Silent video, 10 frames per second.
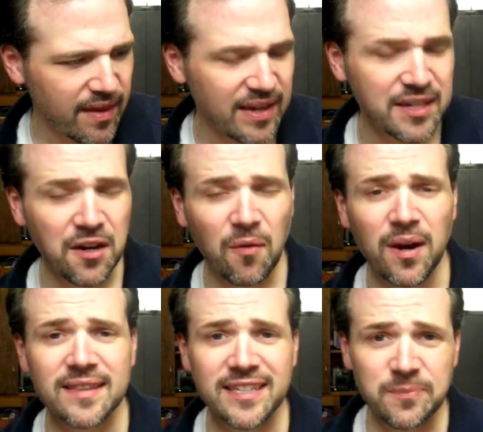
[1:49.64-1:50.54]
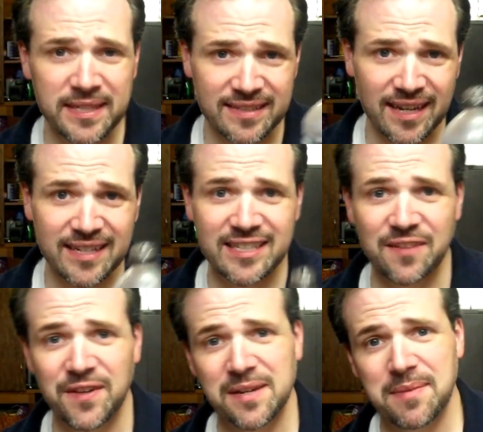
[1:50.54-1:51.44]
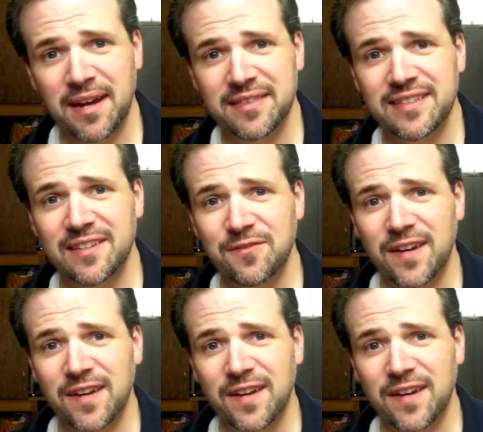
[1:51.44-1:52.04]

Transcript: You know what? Let's be scientific about this and